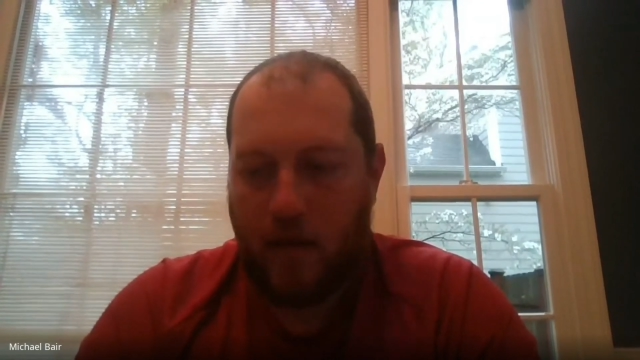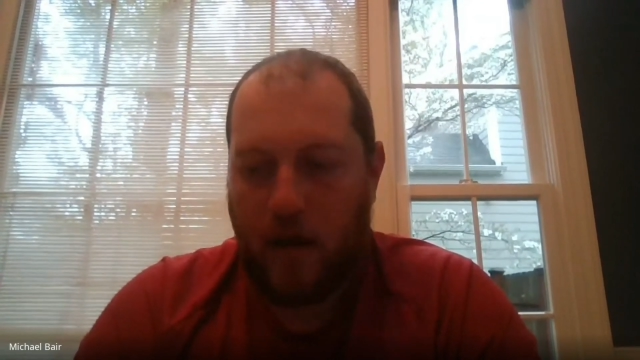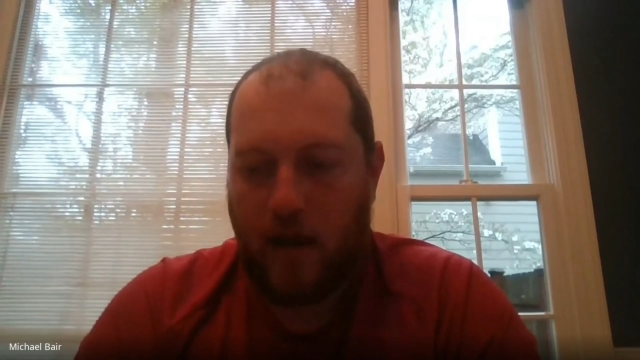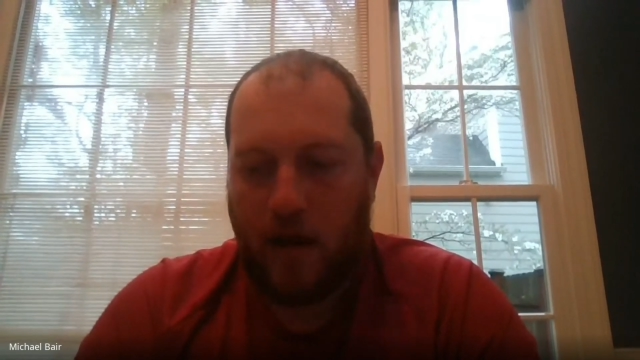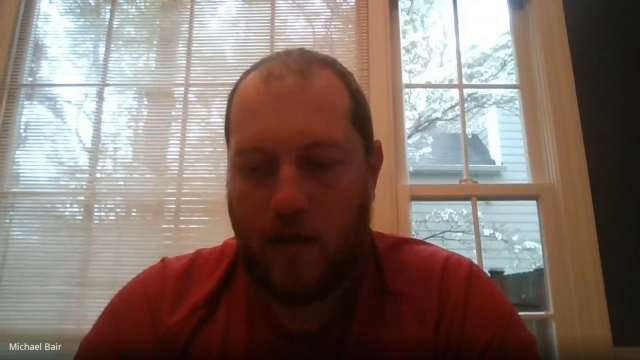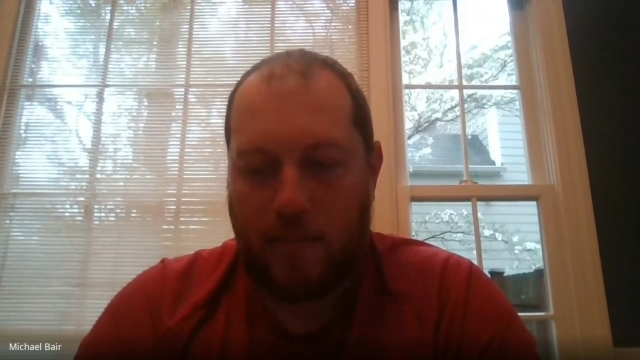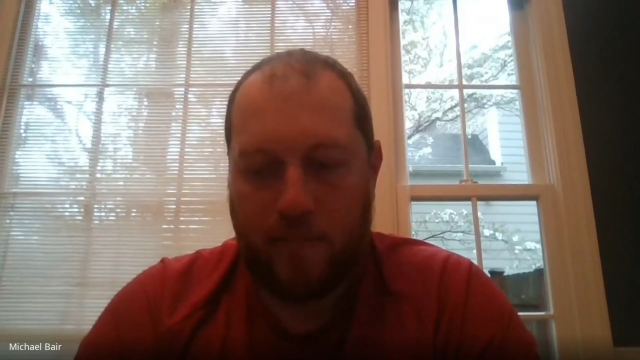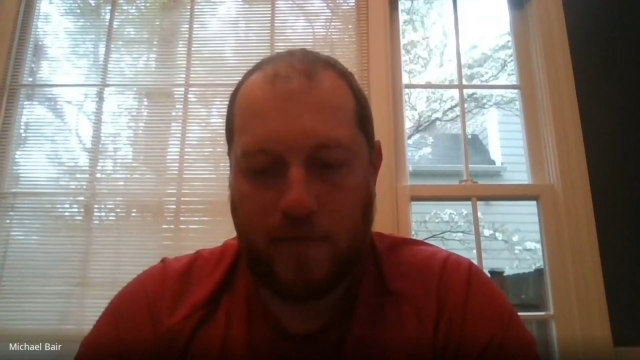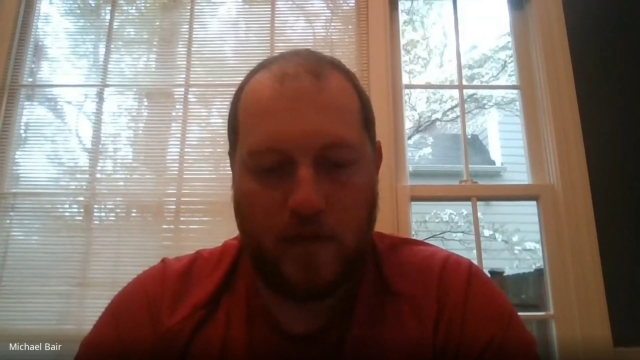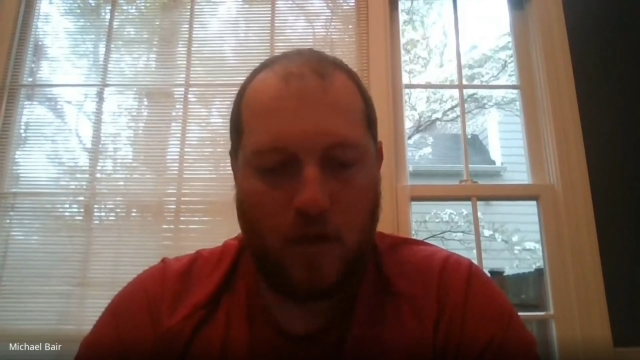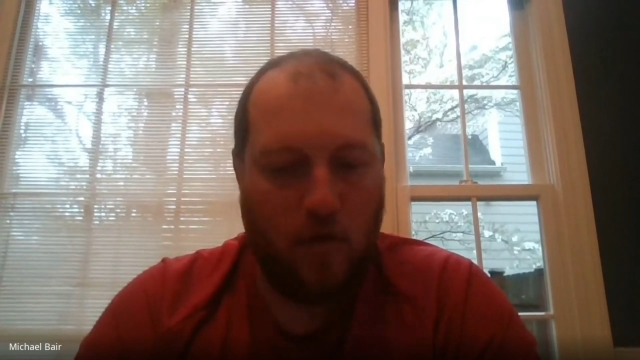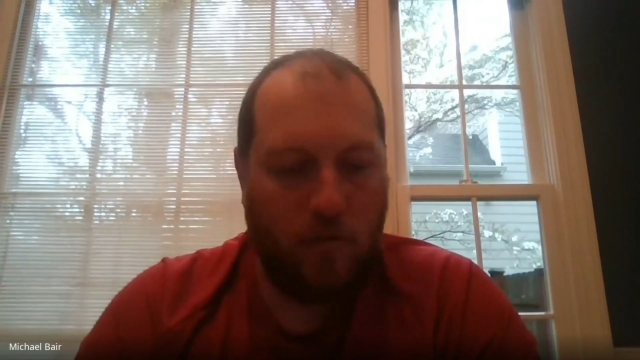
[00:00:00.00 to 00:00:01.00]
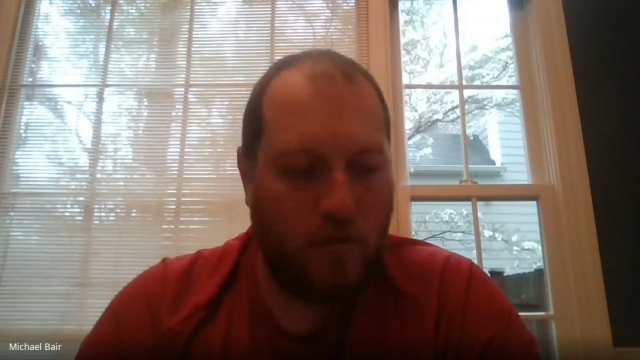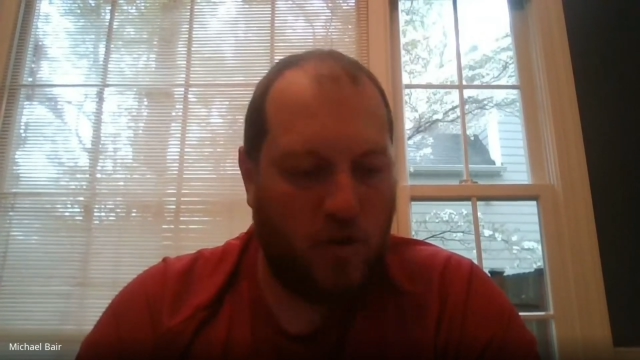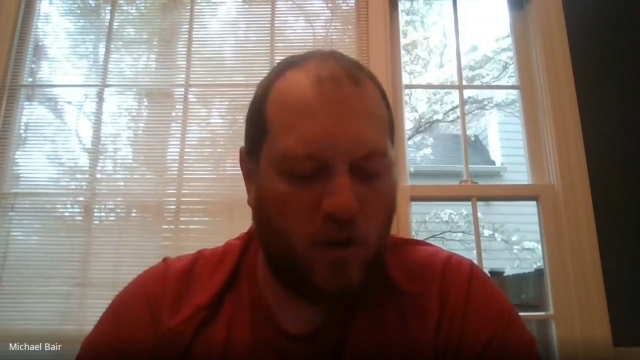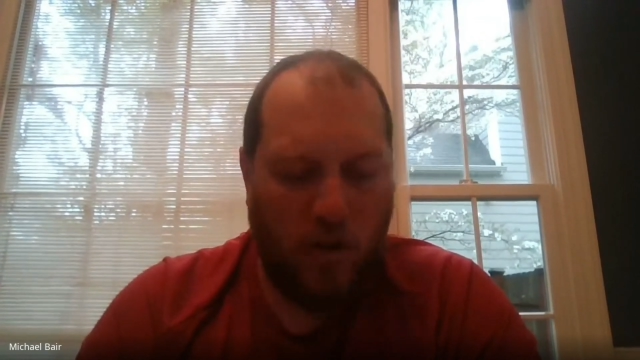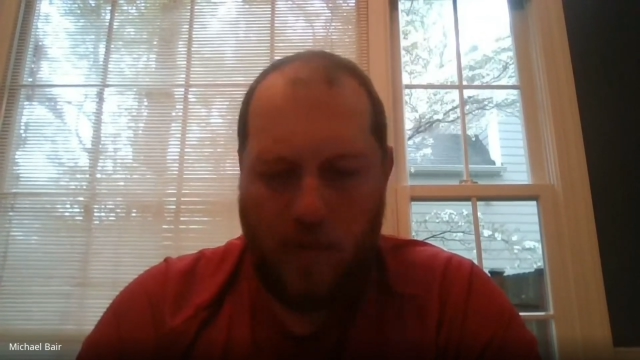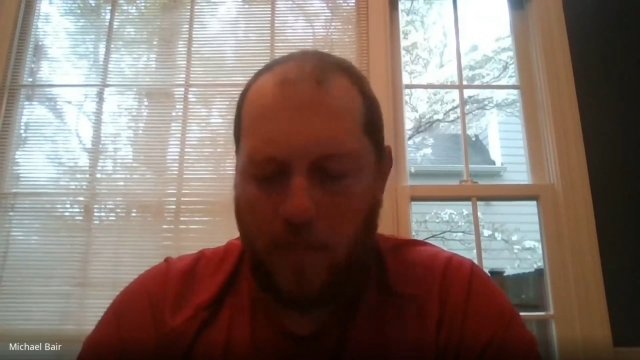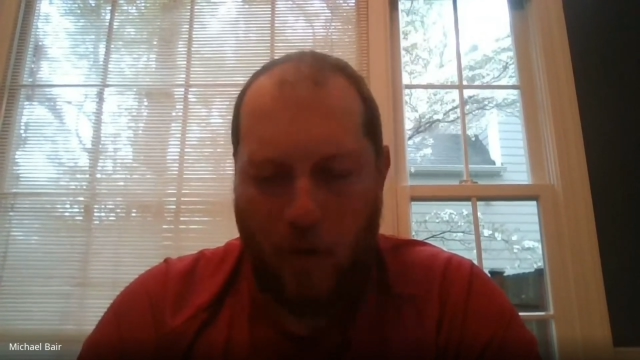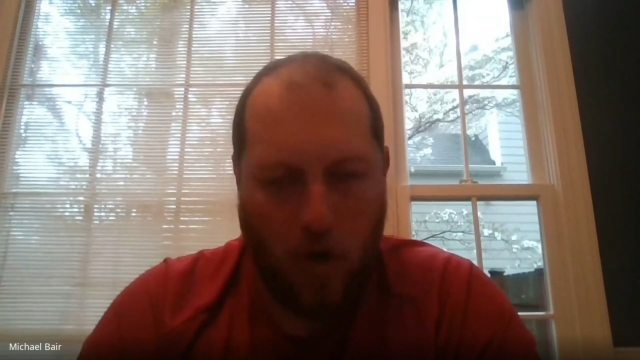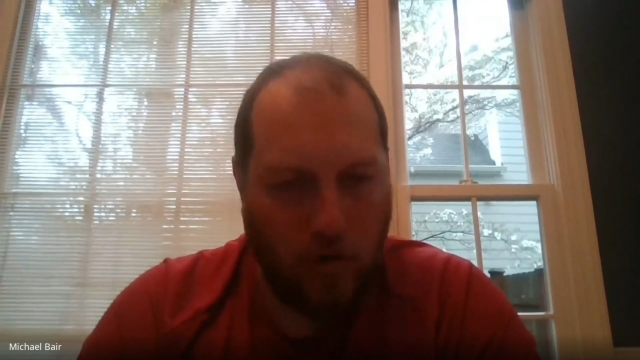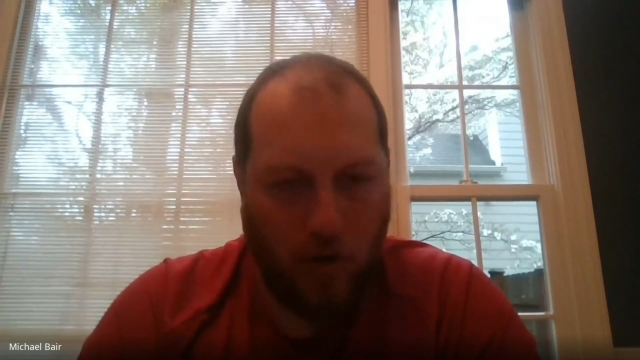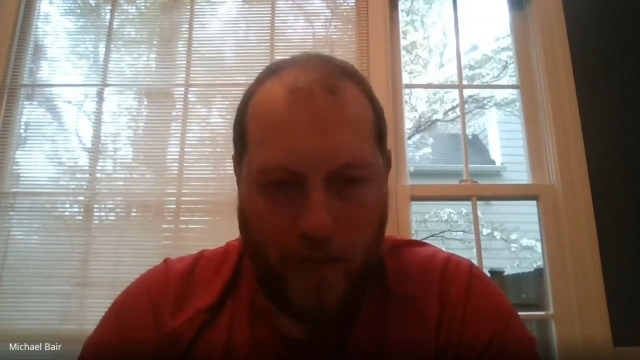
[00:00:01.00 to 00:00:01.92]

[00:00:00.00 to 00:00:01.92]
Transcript: um, you know good on the ball and all